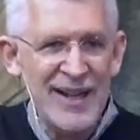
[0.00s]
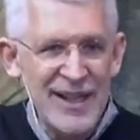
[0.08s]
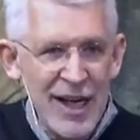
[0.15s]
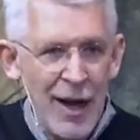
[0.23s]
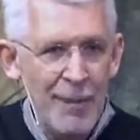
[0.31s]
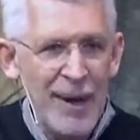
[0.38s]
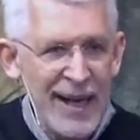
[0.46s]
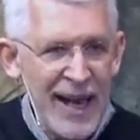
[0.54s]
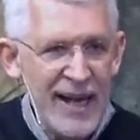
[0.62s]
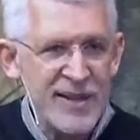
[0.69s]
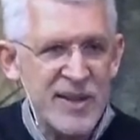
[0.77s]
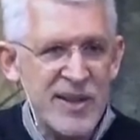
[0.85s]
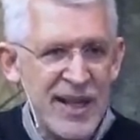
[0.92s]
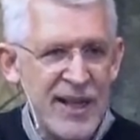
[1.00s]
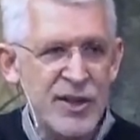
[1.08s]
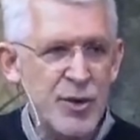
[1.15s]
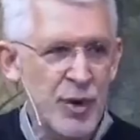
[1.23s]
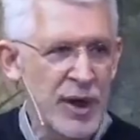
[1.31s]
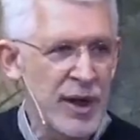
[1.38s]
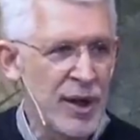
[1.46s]
and come against
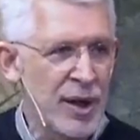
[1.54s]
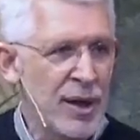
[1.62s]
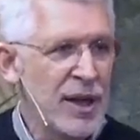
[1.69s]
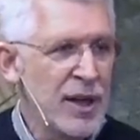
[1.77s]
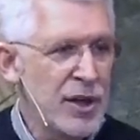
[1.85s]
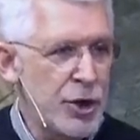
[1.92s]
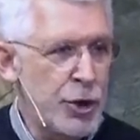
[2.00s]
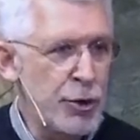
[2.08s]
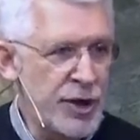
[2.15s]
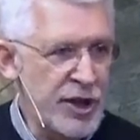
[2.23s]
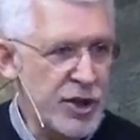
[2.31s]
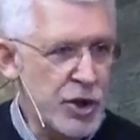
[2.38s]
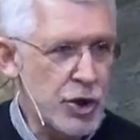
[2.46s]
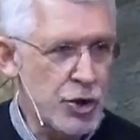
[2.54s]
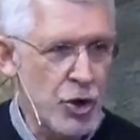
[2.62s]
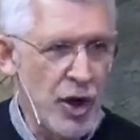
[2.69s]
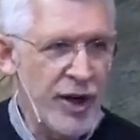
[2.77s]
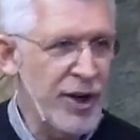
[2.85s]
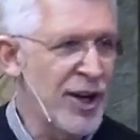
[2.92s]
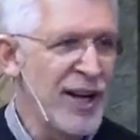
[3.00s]
Israel to
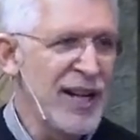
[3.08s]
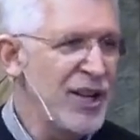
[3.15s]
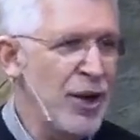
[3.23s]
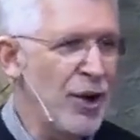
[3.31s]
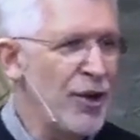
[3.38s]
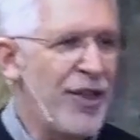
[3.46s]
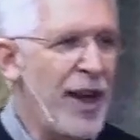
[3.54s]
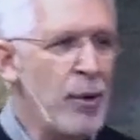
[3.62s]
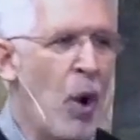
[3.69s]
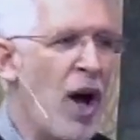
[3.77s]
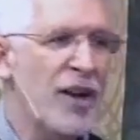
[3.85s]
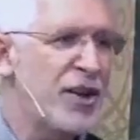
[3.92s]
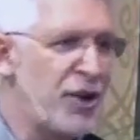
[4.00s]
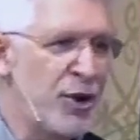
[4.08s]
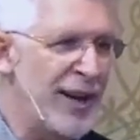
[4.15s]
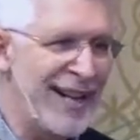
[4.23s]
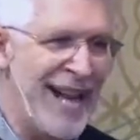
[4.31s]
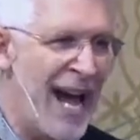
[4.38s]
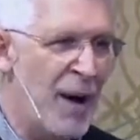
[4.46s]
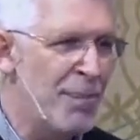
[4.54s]
destroy her. You know, they want to do
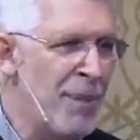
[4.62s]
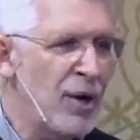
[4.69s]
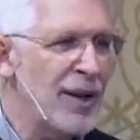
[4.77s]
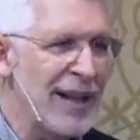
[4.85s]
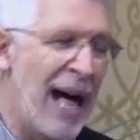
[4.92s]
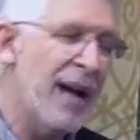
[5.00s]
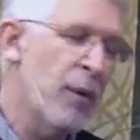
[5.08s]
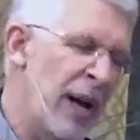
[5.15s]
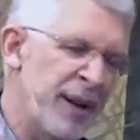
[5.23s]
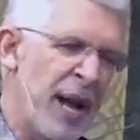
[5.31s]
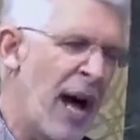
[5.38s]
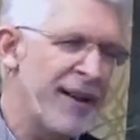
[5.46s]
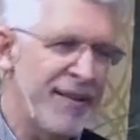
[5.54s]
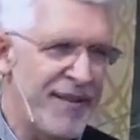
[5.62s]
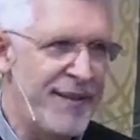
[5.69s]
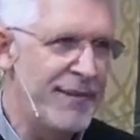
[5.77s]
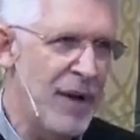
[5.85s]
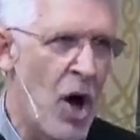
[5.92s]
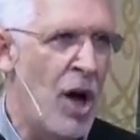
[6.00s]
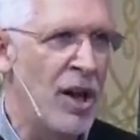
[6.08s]
it now. Mo- a lot, well, not
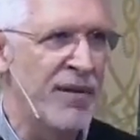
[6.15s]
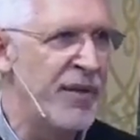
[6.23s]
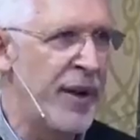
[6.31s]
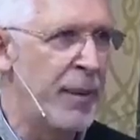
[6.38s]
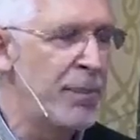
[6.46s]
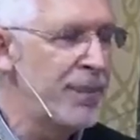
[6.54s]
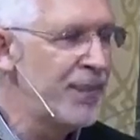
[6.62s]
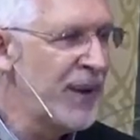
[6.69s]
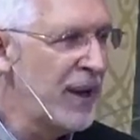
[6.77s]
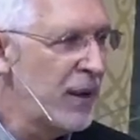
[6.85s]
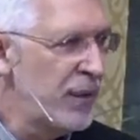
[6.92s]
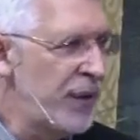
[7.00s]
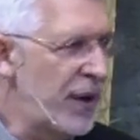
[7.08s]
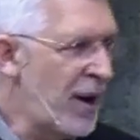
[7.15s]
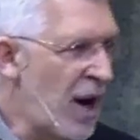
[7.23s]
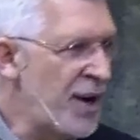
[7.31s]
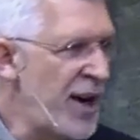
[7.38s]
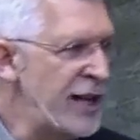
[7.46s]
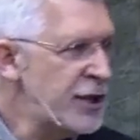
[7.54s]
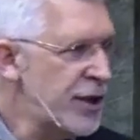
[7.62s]
all of them. There are
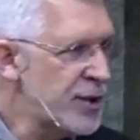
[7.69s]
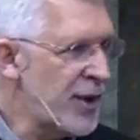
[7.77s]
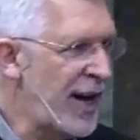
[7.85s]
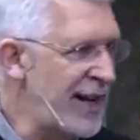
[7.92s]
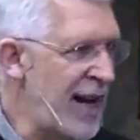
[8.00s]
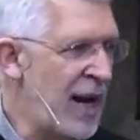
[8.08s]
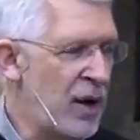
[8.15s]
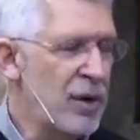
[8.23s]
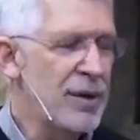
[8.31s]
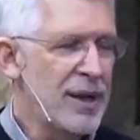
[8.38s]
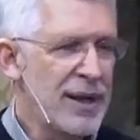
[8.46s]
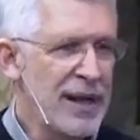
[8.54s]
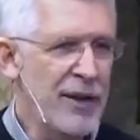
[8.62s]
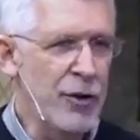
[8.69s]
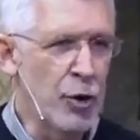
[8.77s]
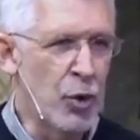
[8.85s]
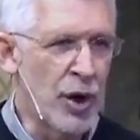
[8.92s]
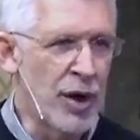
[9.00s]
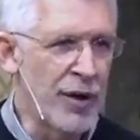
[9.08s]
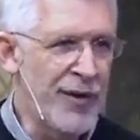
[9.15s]
nations right now in the
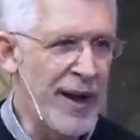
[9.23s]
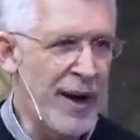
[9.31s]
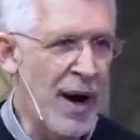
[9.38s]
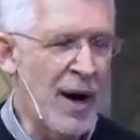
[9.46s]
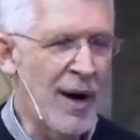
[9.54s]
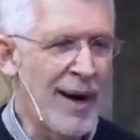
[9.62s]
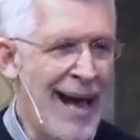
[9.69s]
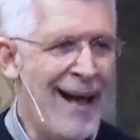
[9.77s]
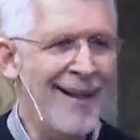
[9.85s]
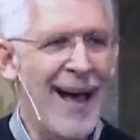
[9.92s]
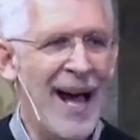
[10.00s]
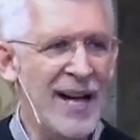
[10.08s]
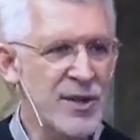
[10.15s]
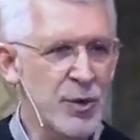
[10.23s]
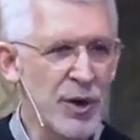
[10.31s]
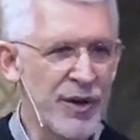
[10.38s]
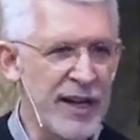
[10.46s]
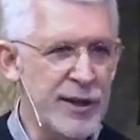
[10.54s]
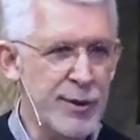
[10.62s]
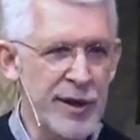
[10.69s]
world that are allies
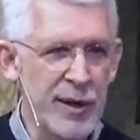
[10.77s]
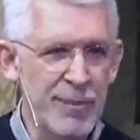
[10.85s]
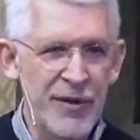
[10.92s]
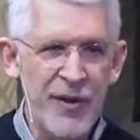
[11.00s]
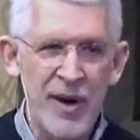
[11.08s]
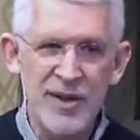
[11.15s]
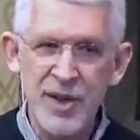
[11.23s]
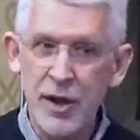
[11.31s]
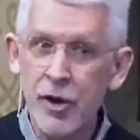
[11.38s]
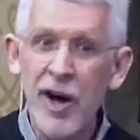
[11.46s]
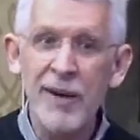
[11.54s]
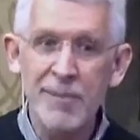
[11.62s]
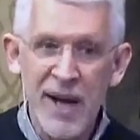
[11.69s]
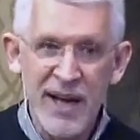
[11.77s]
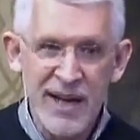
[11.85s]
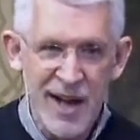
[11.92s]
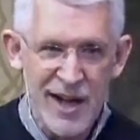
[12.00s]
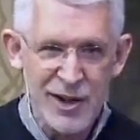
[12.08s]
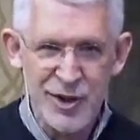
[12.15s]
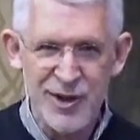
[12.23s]
with Israel, but there's a great many
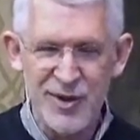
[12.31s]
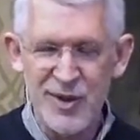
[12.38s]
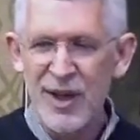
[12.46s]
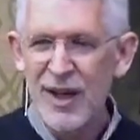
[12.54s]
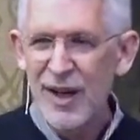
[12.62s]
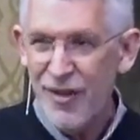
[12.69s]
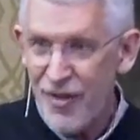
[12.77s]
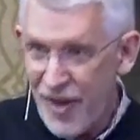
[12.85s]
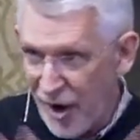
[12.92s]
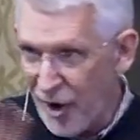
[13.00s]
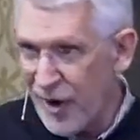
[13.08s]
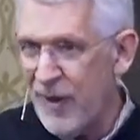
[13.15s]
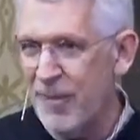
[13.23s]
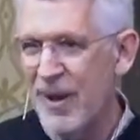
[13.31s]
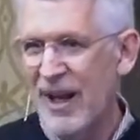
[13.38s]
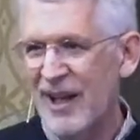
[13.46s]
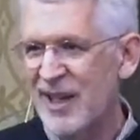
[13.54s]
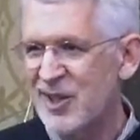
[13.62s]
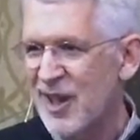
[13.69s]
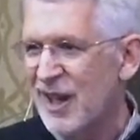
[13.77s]
nations there in the
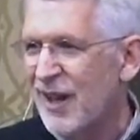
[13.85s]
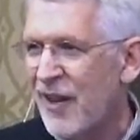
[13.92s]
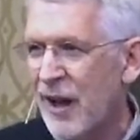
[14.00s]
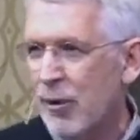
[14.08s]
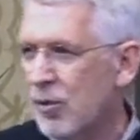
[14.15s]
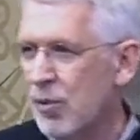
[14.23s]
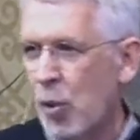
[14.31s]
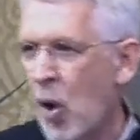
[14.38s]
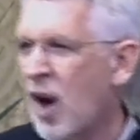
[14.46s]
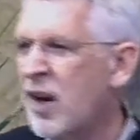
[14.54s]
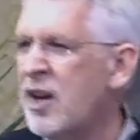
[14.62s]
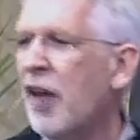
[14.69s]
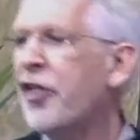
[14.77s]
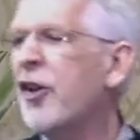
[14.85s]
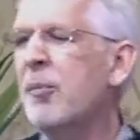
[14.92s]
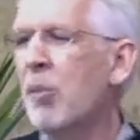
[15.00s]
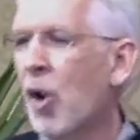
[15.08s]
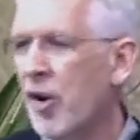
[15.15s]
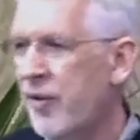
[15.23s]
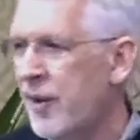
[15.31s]
Middle East that want nothing
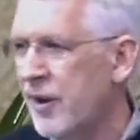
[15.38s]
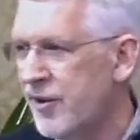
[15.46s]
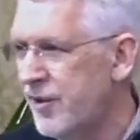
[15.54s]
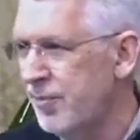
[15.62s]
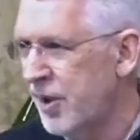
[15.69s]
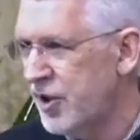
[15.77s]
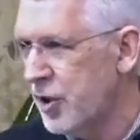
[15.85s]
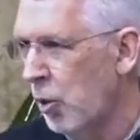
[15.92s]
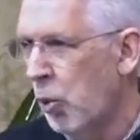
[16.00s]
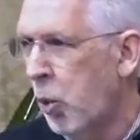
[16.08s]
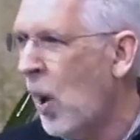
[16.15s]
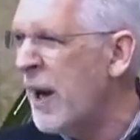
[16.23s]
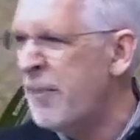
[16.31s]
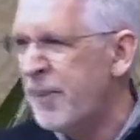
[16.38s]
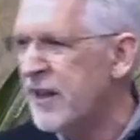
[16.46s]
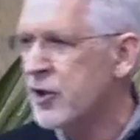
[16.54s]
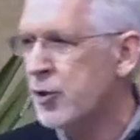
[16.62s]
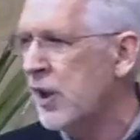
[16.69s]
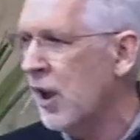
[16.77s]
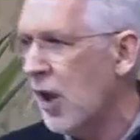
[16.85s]
more that, but to wipe
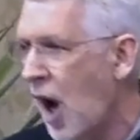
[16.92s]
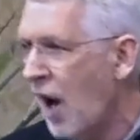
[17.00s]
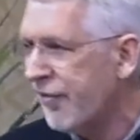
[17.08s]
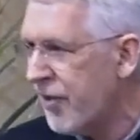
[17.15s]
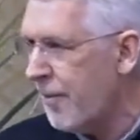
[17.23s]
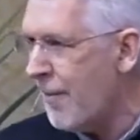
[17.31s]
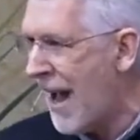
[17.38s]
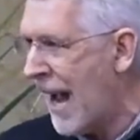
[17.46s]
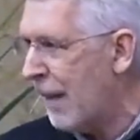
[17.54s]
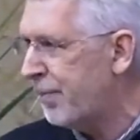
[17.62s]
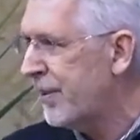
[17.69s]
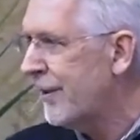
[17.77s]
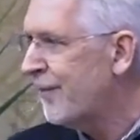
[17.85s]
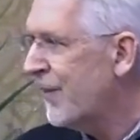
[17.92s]
Israel off the map.